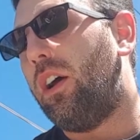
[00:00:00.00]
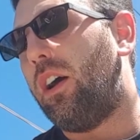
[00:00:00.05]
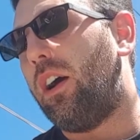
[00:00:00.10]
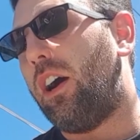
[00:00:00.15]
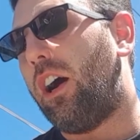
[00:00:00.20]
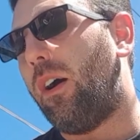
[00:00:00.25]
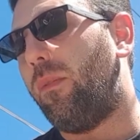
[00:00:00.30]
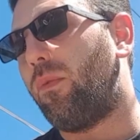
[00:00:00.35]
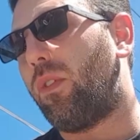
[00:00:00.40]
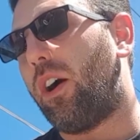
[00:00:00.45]

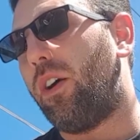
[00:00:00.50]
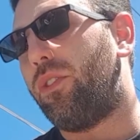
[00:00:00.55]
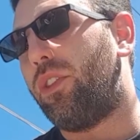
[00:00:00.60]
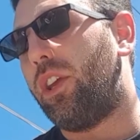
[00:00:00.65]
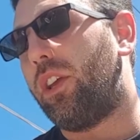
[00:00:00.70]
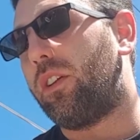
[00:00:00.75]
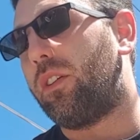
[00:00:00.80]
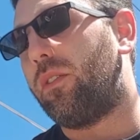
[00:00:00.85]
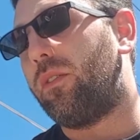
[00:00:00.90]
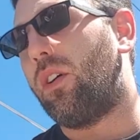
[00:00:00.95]
I
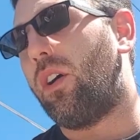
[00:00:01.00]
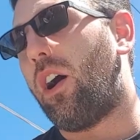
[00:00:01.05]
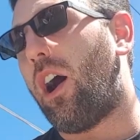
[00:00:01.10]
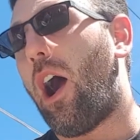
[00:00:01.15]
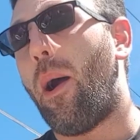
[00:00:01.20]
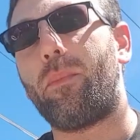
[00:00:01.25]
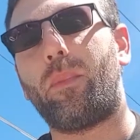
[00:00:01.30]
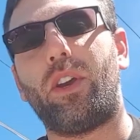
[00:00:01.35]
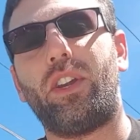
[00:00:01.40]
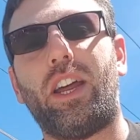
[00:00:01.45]
think
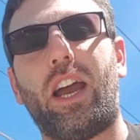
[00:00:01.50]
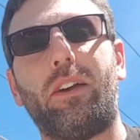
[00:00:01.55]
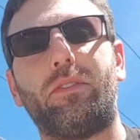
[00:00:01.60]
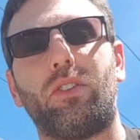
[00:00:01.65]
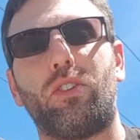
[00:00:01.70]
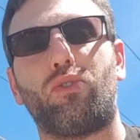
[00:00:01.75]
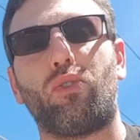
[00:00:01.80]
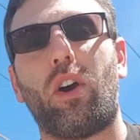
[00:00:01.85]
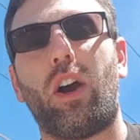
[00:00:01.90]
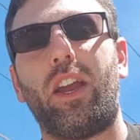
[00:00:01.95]
I'm gonna have
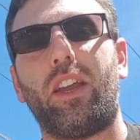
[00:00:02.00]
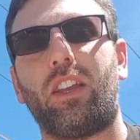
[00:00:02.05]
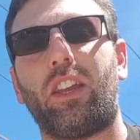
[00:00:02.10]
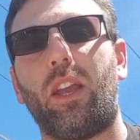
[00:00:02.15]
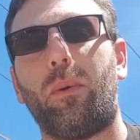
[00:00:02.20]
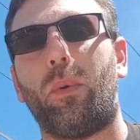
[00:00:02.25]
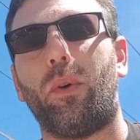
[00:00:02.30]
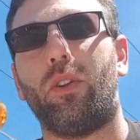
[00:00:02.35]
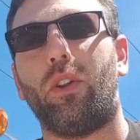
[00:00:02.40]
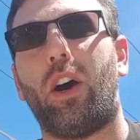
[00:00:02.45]
to try and
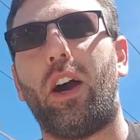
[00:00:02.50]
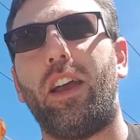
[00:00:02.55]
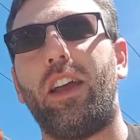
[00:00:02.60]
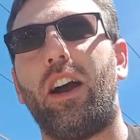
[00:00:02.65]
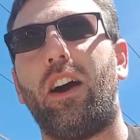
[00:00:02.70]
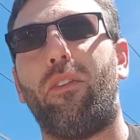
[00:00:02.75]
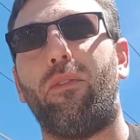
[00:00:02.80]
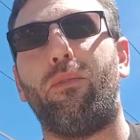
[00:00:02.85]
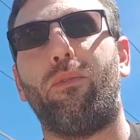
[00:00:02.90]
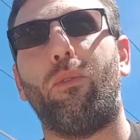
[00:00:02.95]
keep an eye
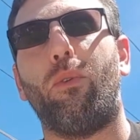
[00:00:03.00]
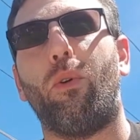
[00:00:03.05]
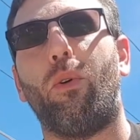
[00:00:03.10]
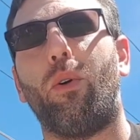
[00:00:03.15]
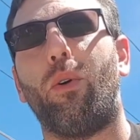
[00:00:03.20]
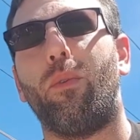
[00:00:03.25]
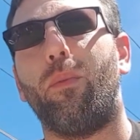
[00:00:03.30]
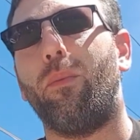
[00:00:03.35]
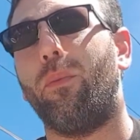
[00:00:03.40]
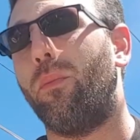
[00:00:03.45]
out for